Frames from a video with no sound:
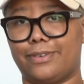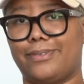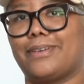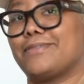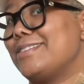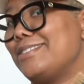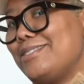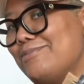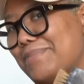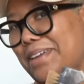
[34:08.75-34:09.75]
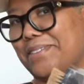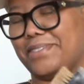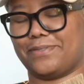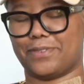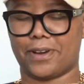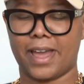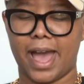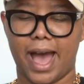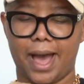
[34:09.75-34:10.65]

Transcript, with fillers: for whatever it is you might use it for.